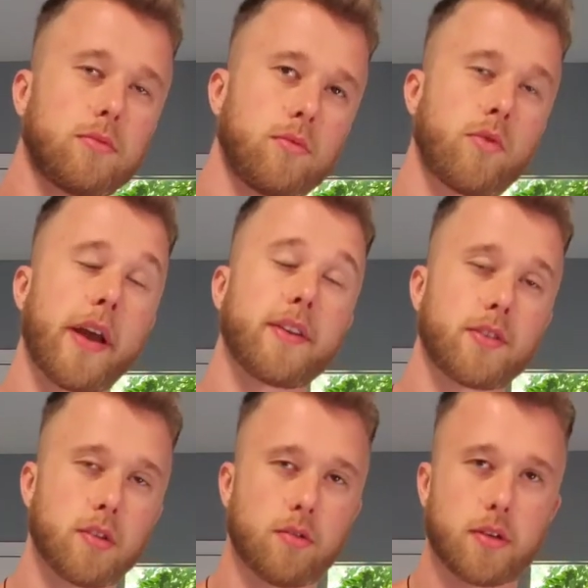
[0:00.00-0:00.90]
right
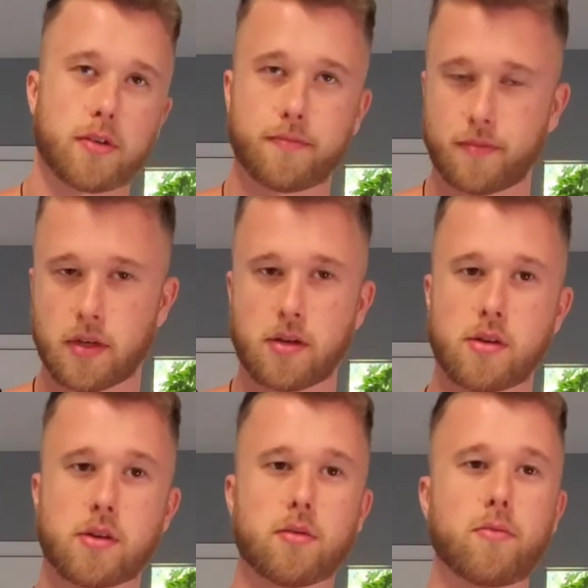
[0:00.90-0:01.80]
shoulder,
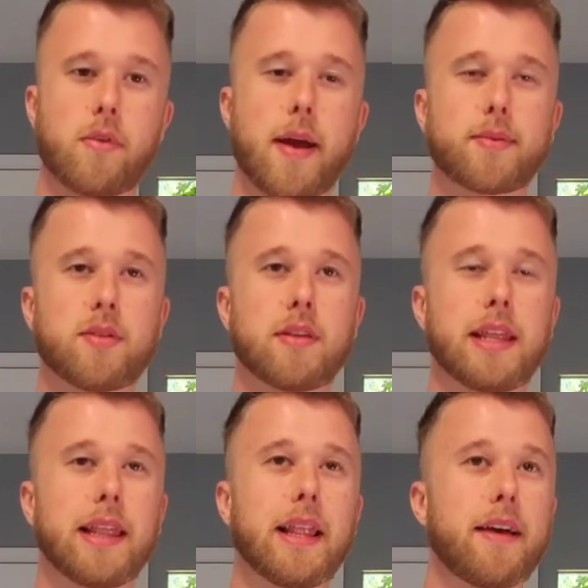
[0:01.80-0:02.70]
wraps to the
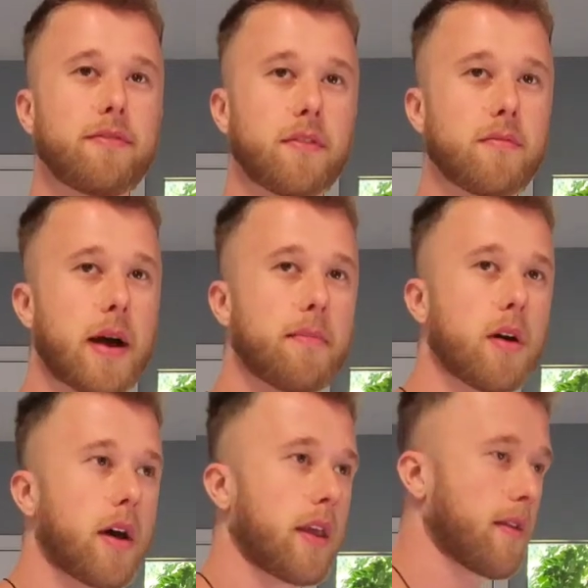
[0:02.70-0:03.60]
left of my
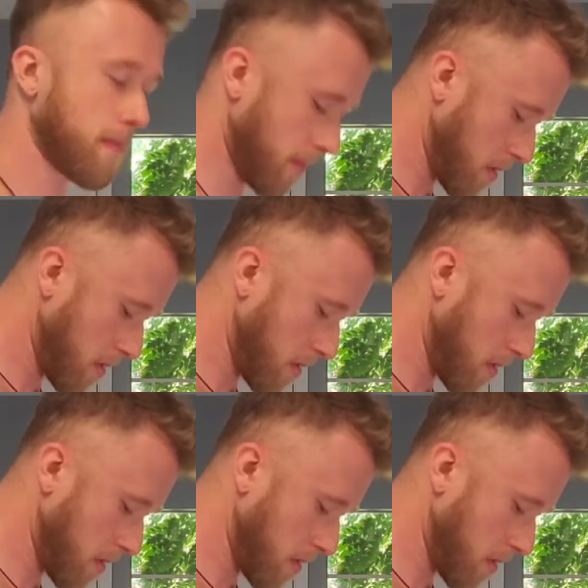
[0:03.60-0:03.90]
body.